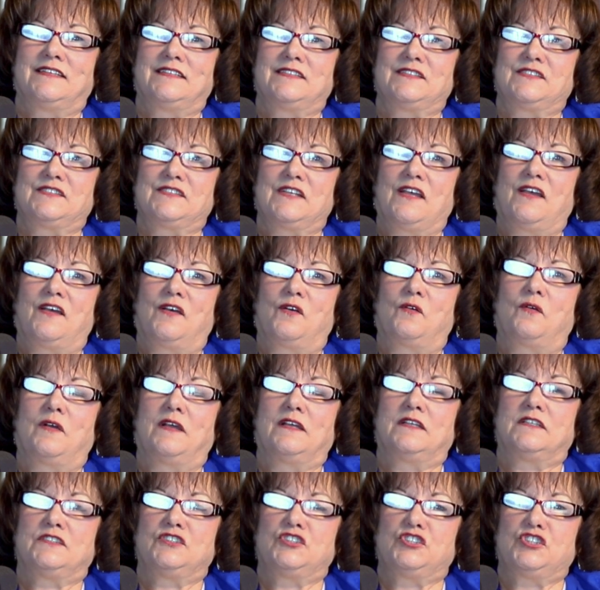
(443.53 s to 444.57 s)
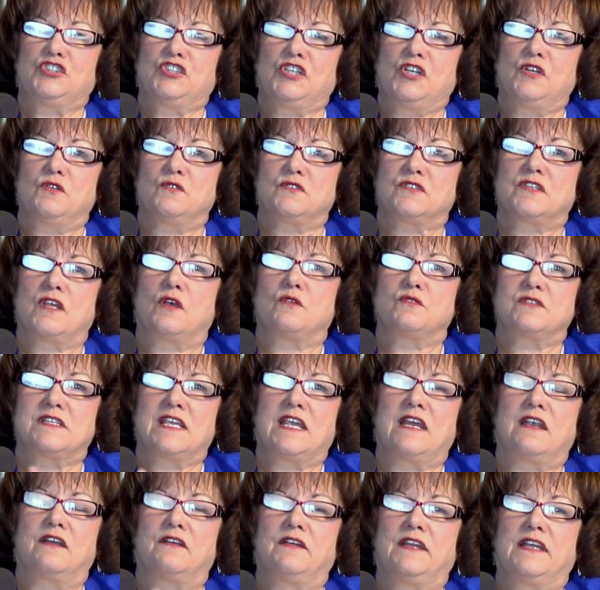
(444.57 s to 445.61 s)
So choose those
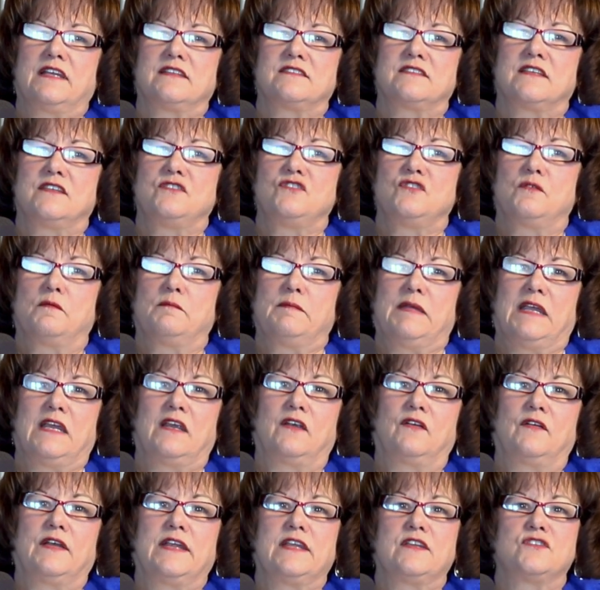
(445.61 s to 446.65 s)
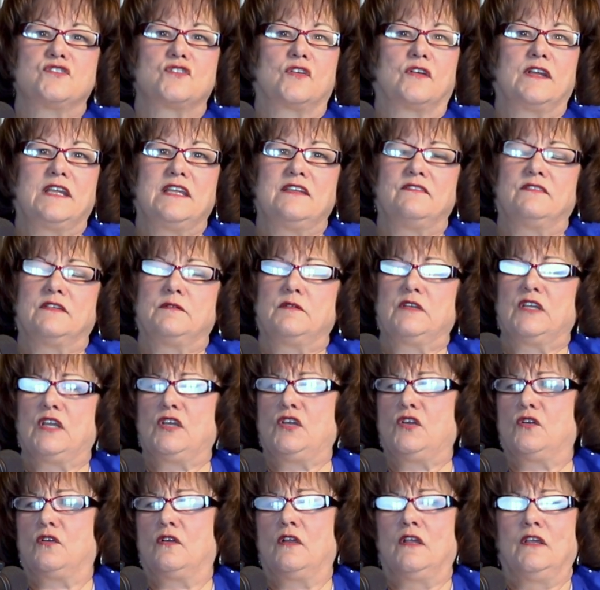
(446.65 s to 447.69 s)
areas in your marriage, or even
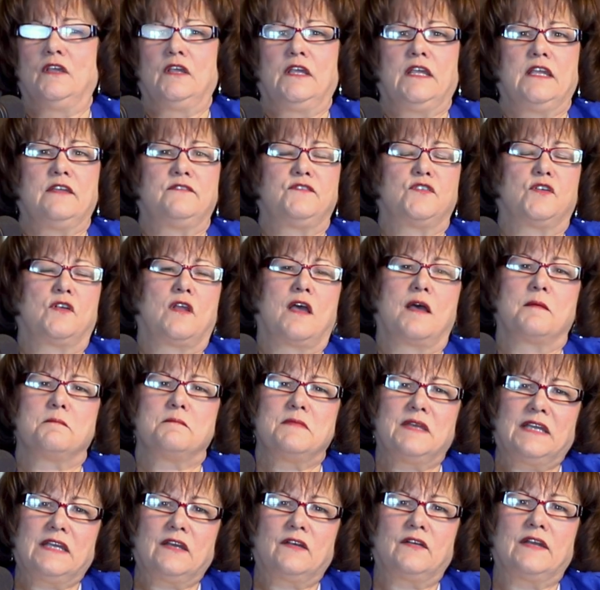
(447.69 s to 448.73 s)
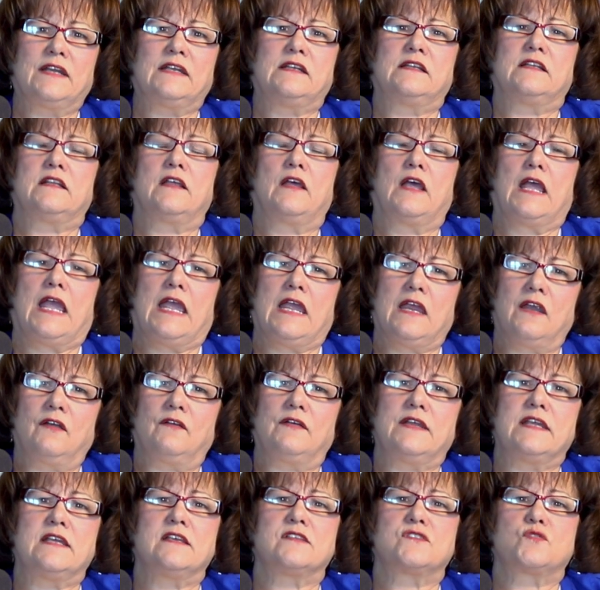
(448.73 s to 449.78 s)
if you're not married,
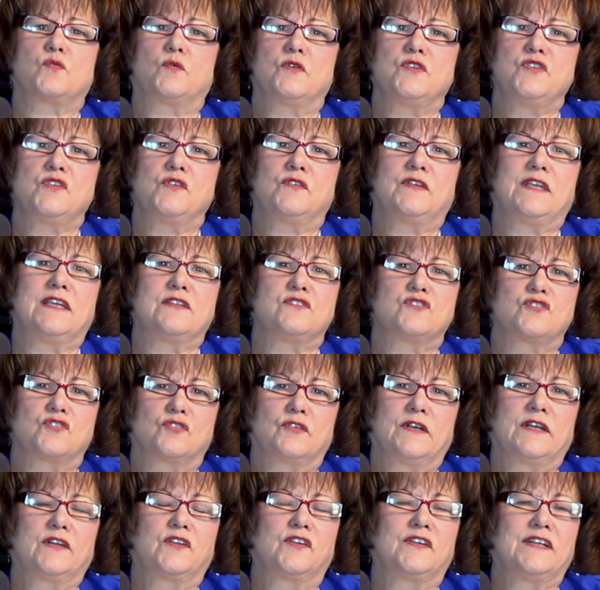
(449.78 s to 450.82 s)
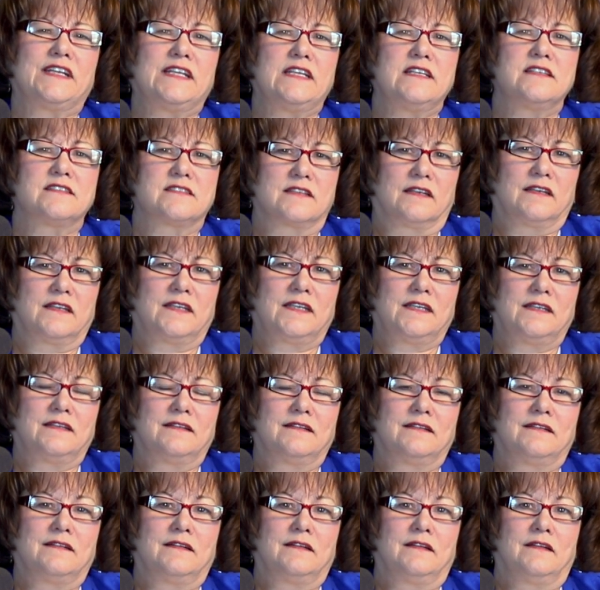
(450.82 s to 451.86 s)
areas where you get triggered easily.
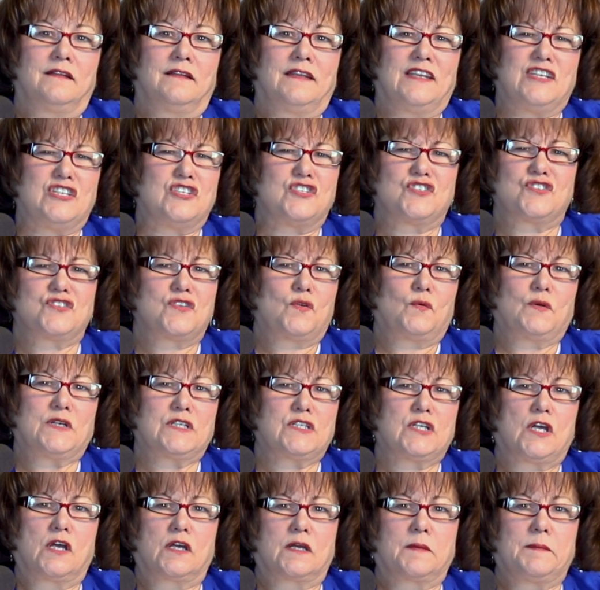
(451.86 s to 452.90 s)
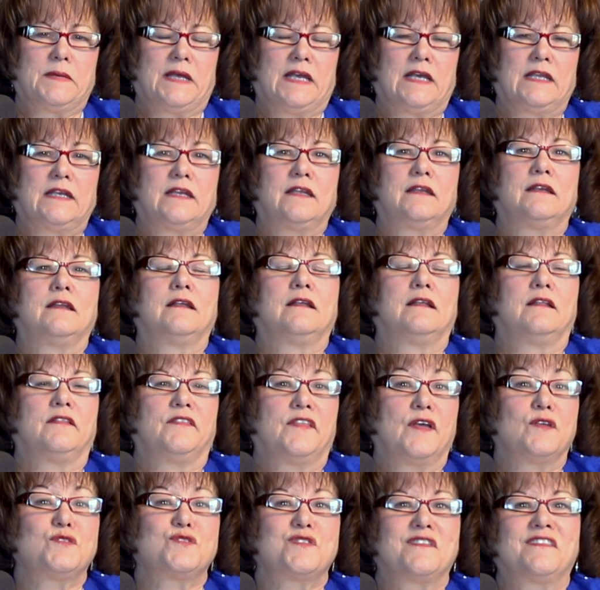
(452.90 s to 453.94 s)
You just don't want to talk about it.
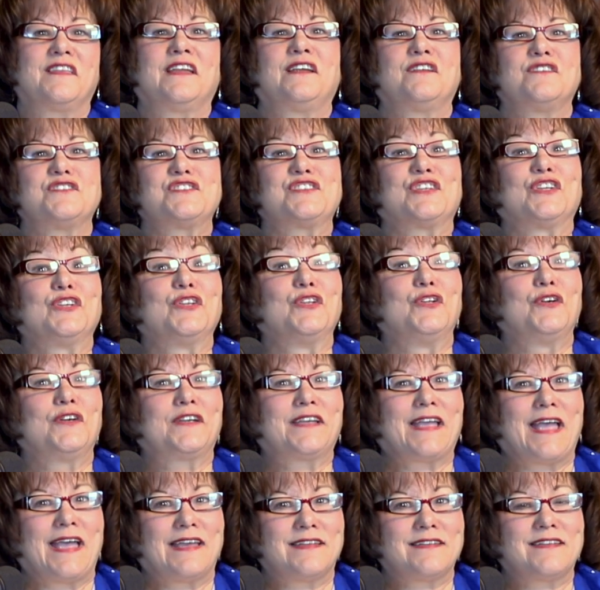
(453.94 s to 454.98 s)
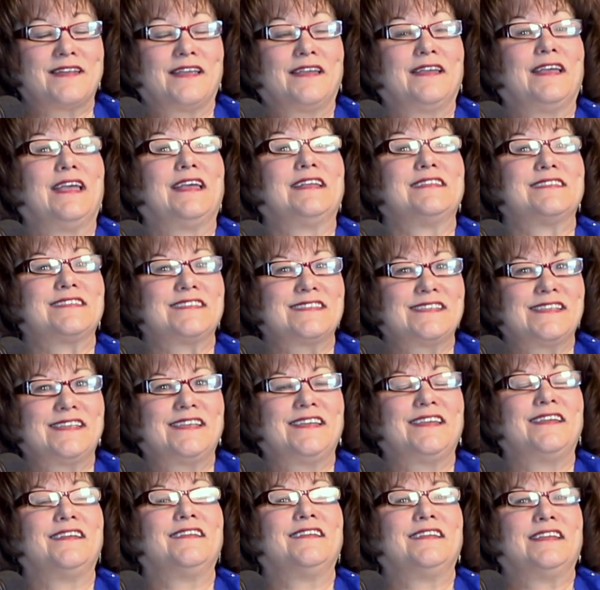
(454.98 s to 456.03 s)
Those are the areas to look at and
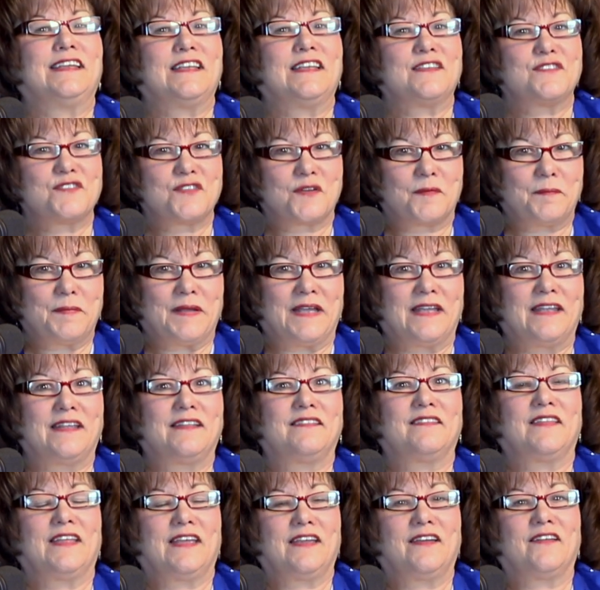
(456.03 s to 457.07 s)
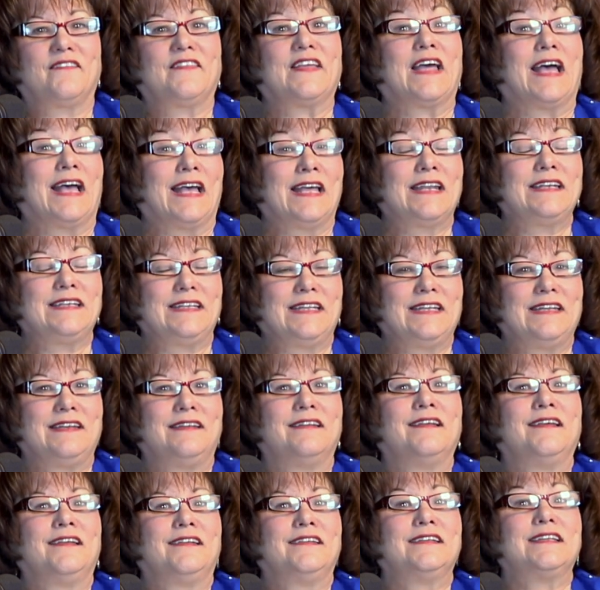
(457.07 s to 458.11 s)
see, is there pain there that I need
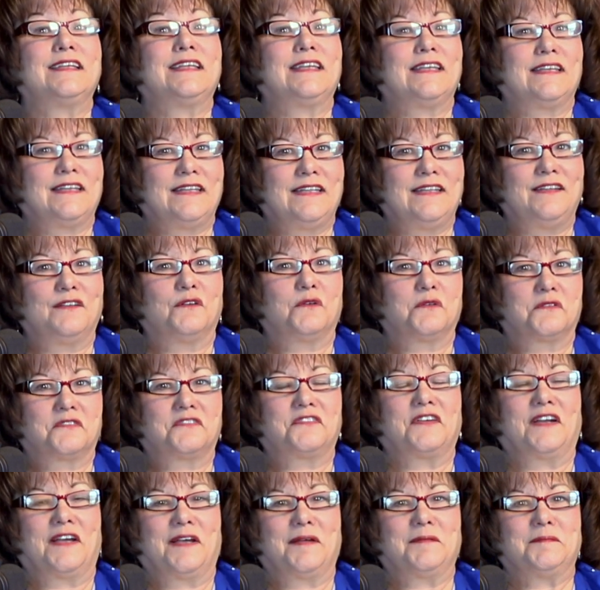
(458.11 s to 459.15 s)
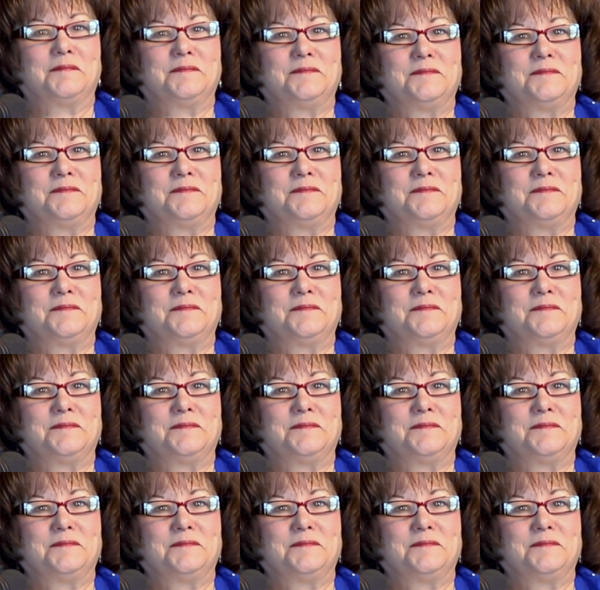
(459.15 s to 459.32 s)
to get healed from?